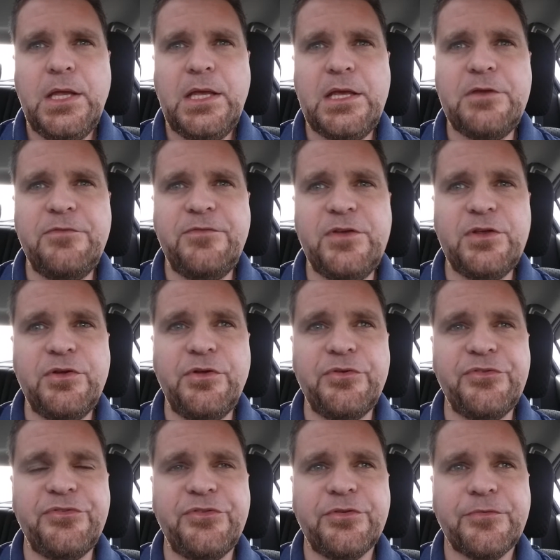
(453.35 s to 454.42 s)
He
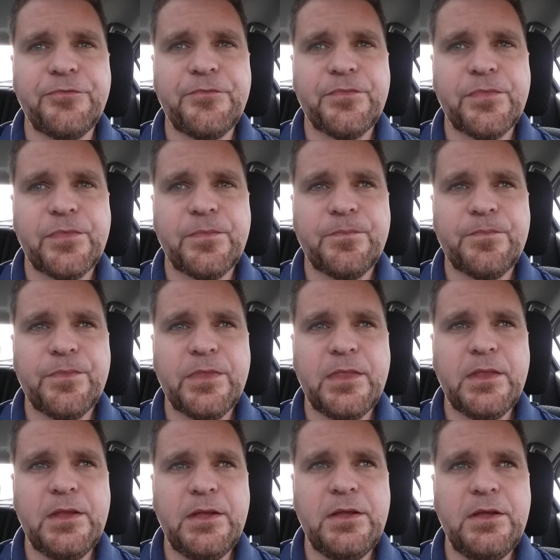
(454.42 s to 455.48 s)
feels
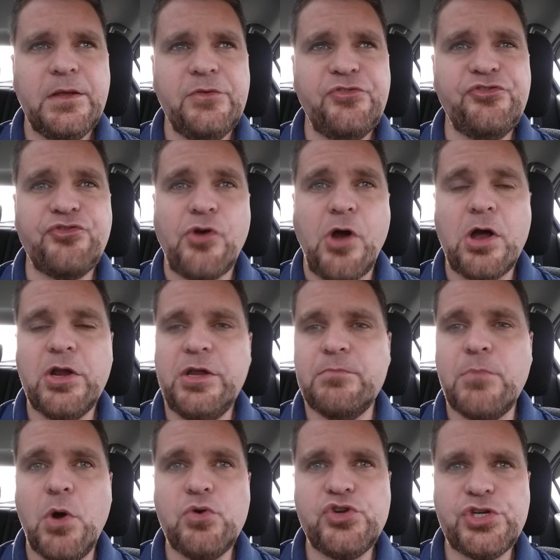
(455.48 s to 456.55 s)
strong
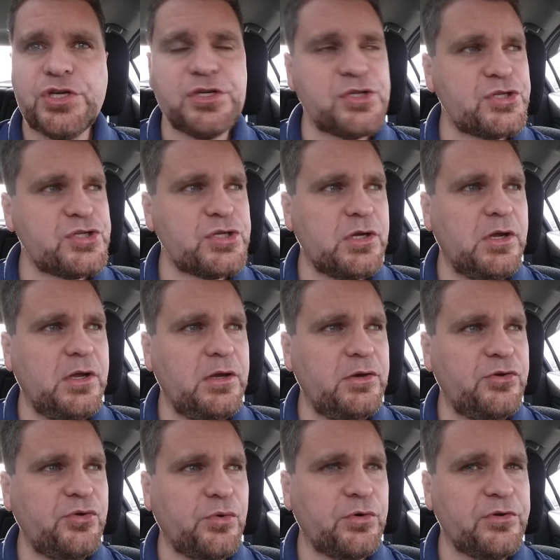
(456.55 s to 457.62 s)
emotions
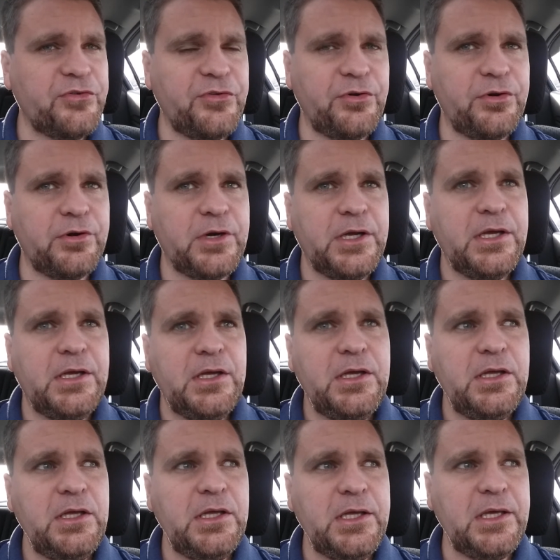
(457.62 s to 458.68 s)
towards her,
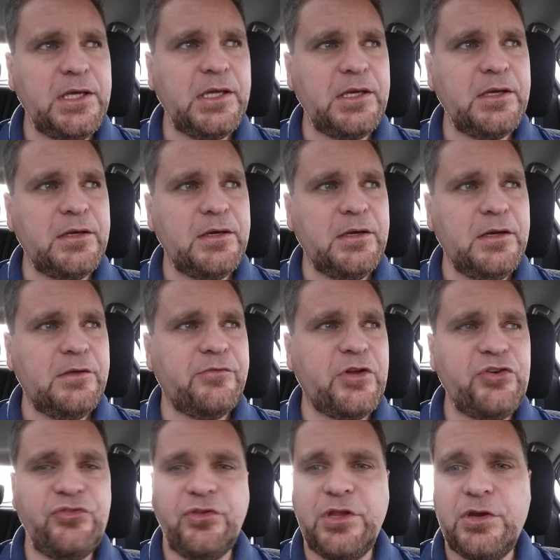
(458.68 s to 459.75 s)
and
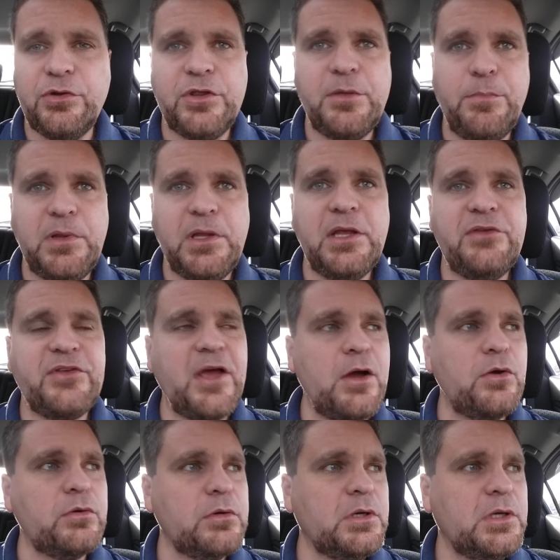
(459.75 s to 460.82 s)
eventually, that plays
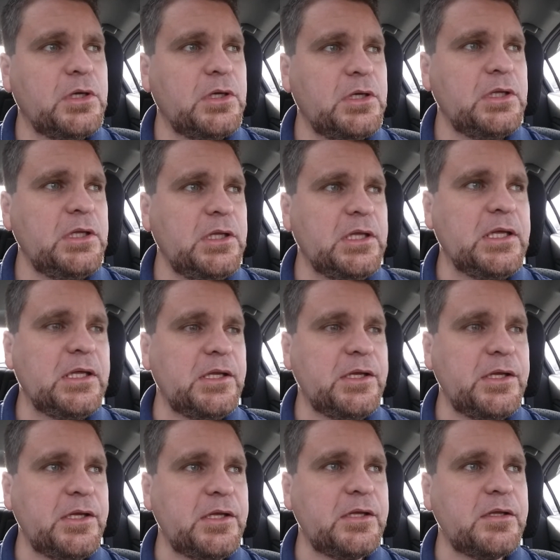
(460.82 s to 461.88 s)
out, and
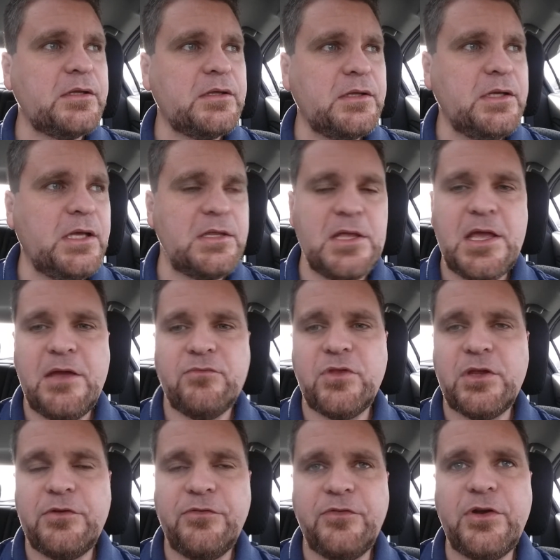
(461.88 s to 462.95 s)
they have
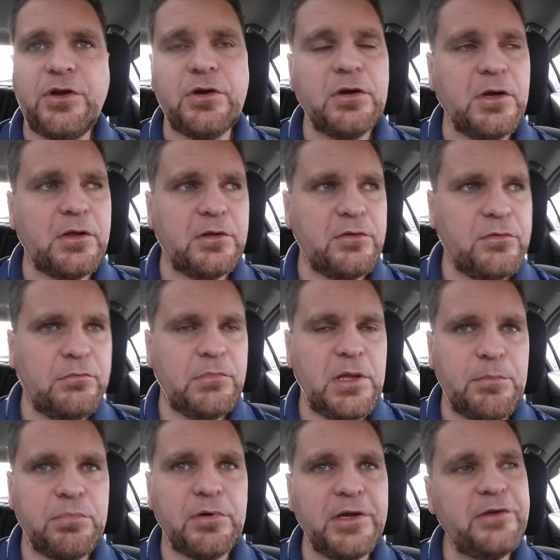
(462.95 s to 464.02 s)
that affair,
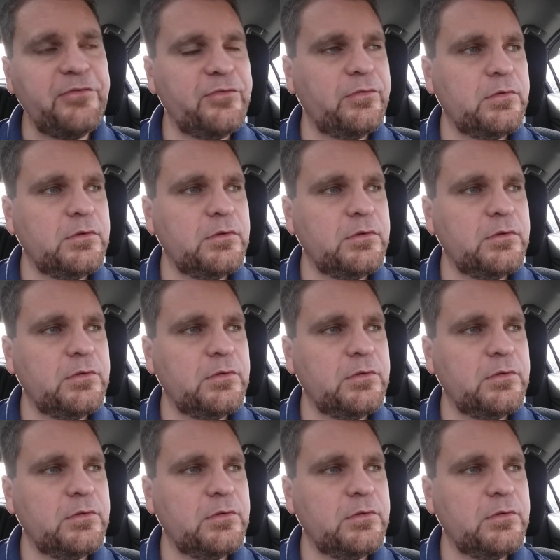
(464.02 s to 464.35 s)
that brief